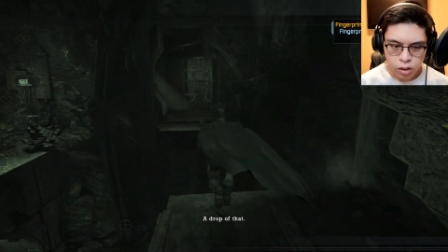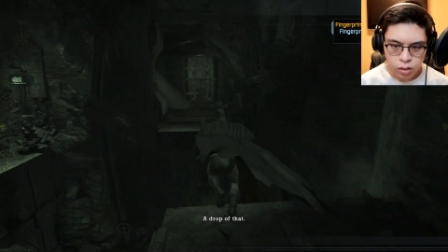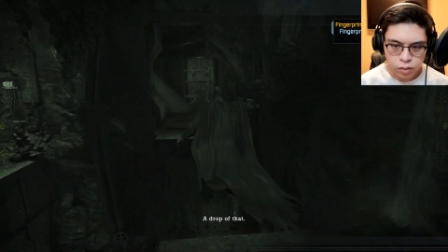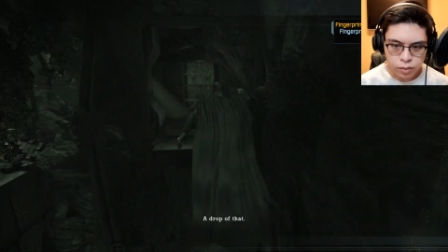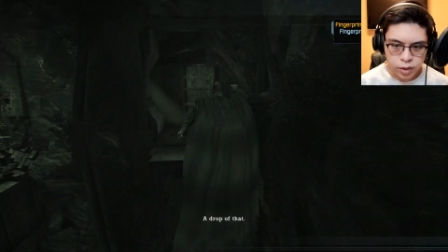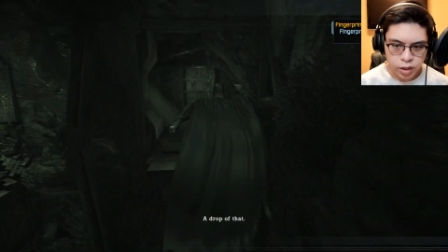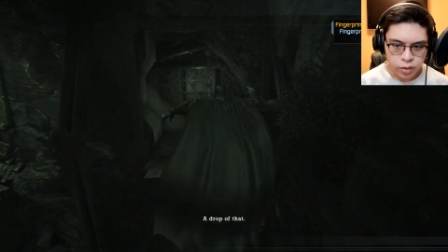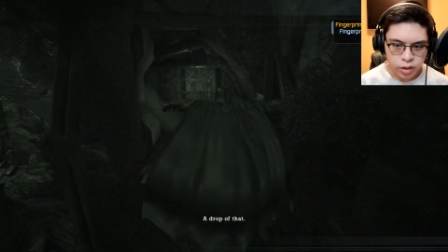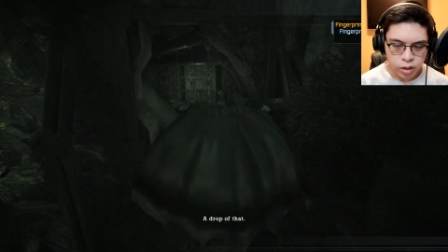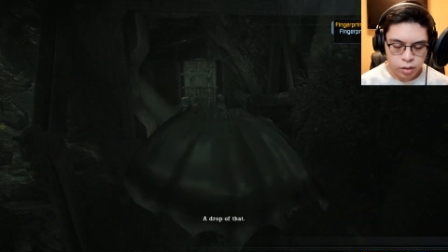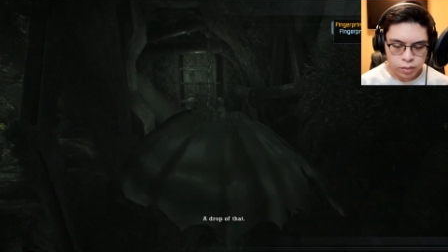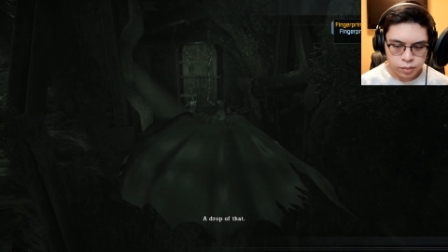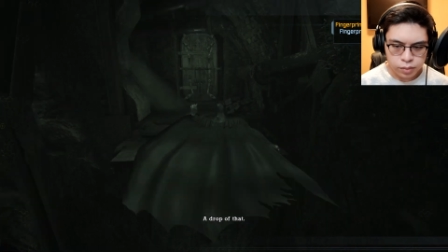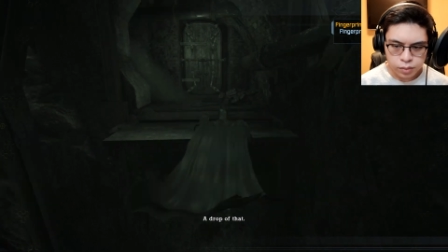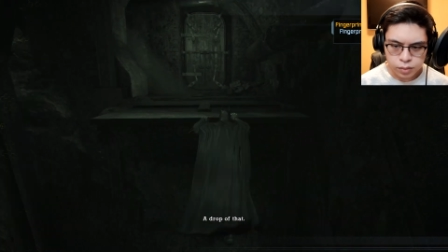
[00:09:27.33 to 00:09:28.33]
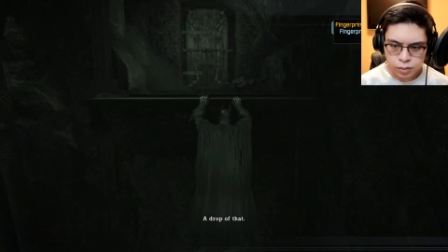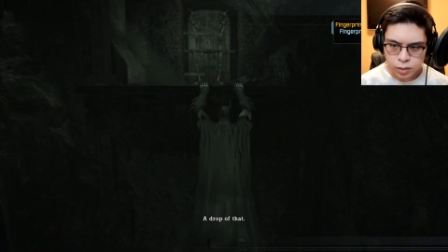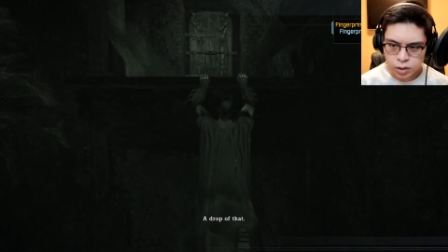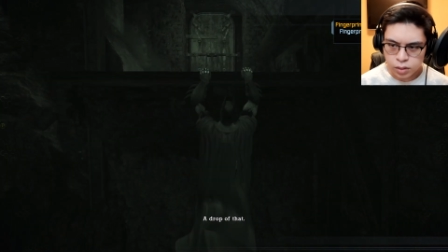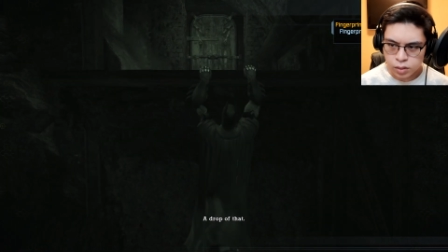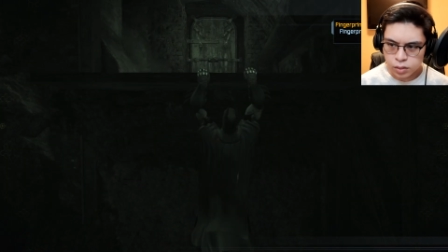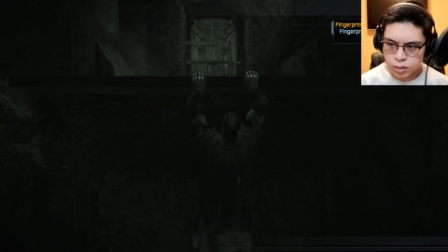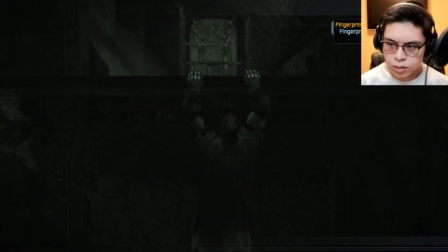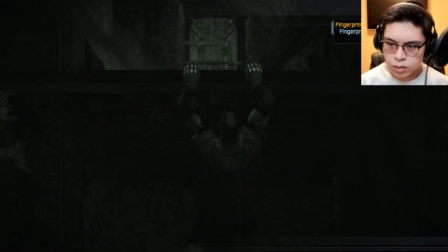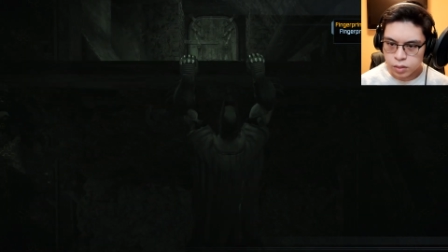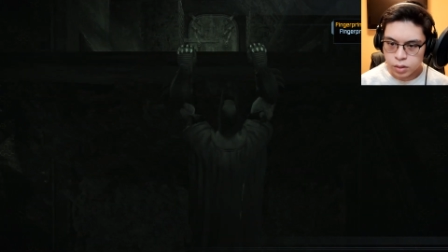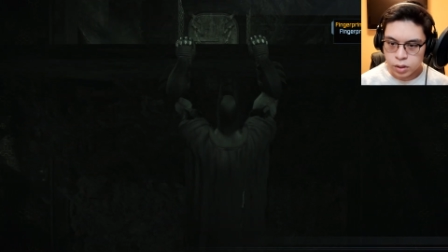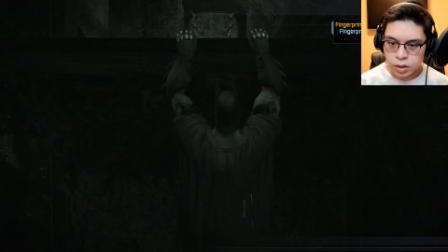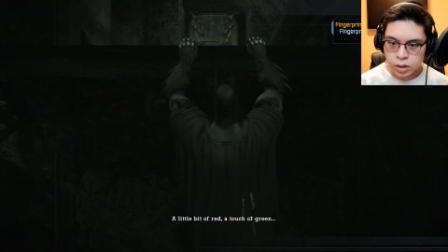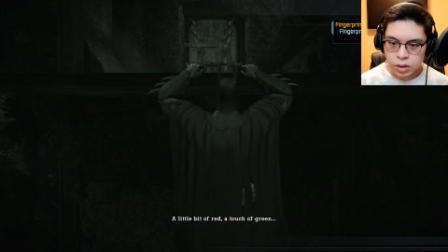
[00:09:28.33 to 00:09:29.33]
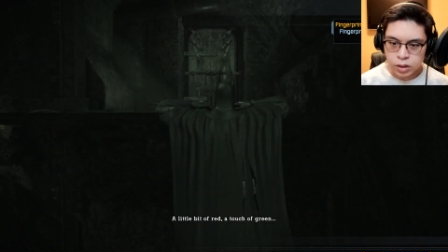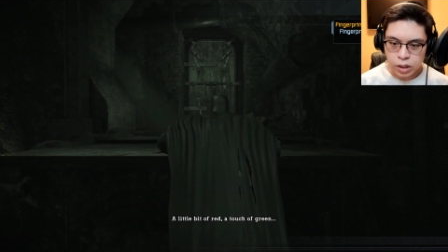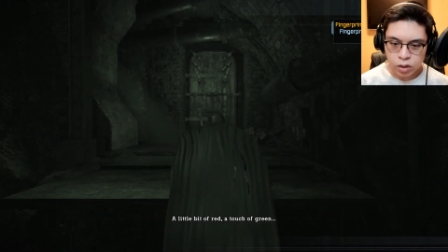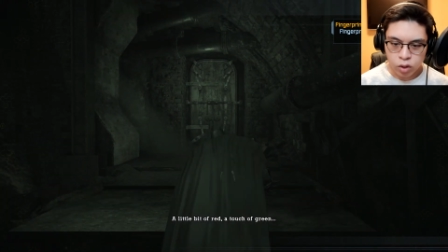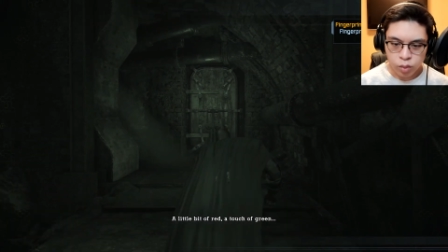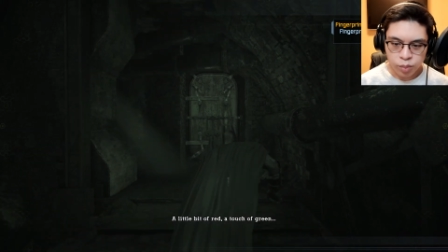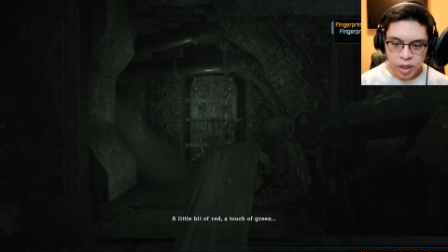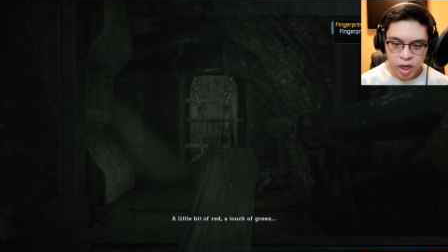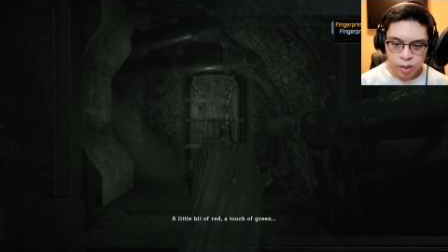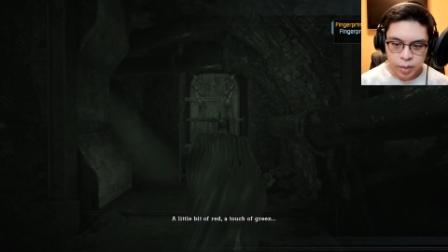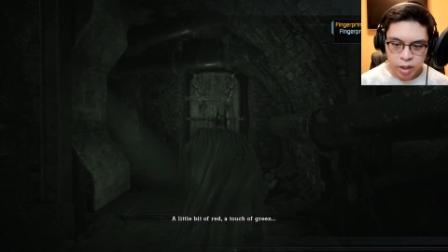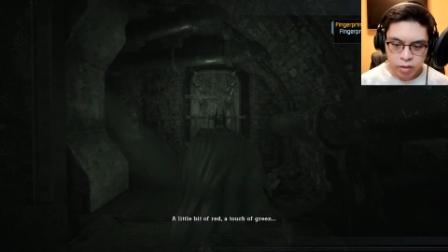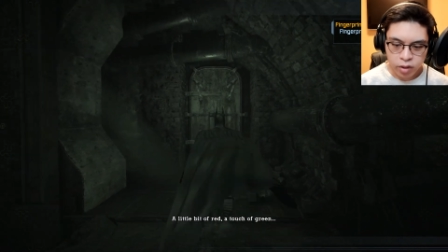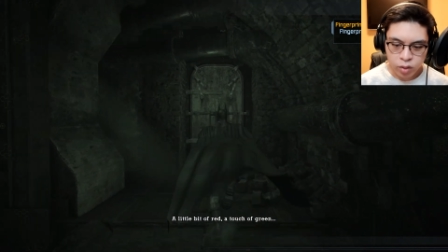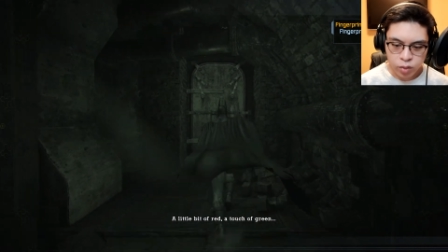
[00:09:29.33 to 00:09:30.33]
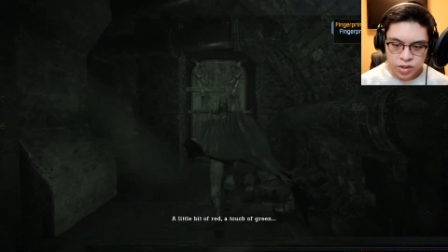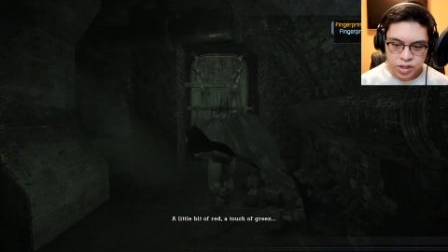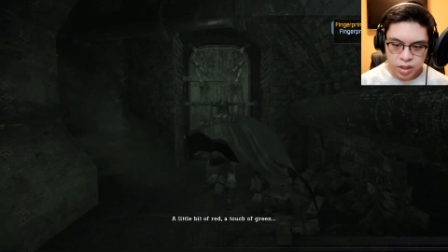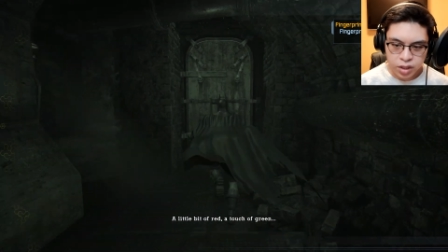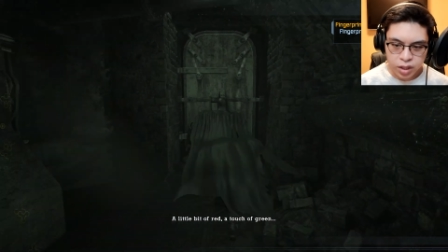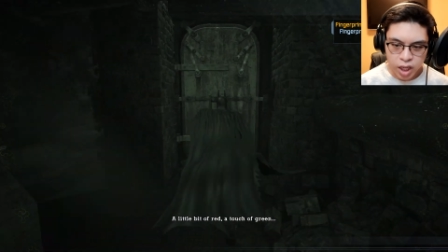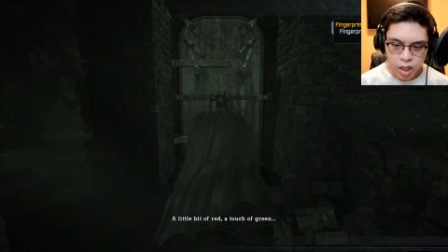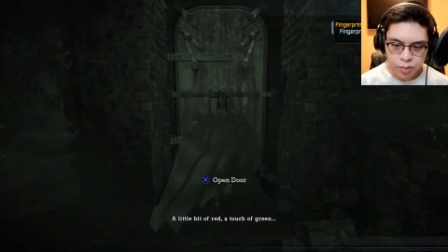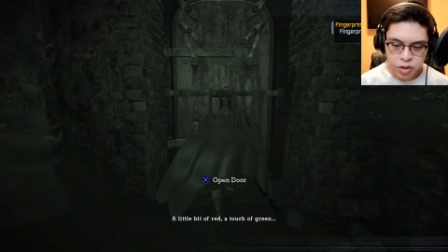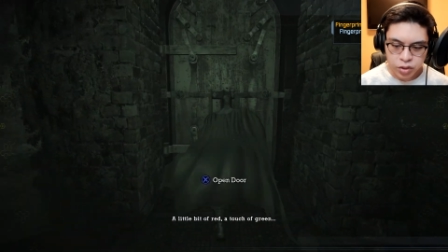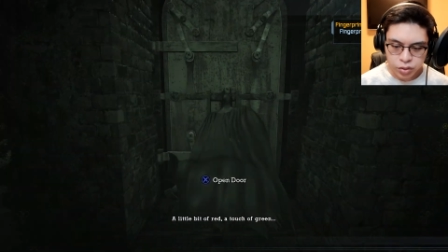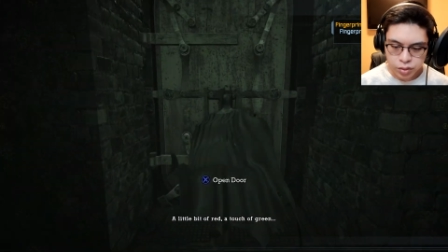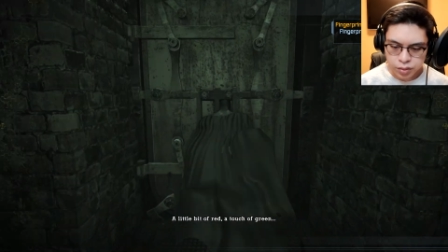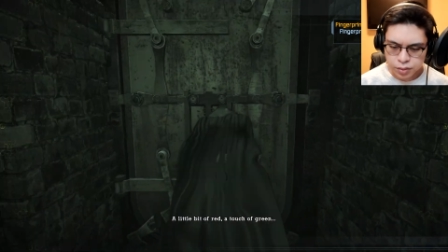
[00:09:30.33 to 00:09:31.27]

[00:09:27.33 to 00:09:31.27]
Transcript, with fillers: Oh, here we go. That whole bottom area was optional.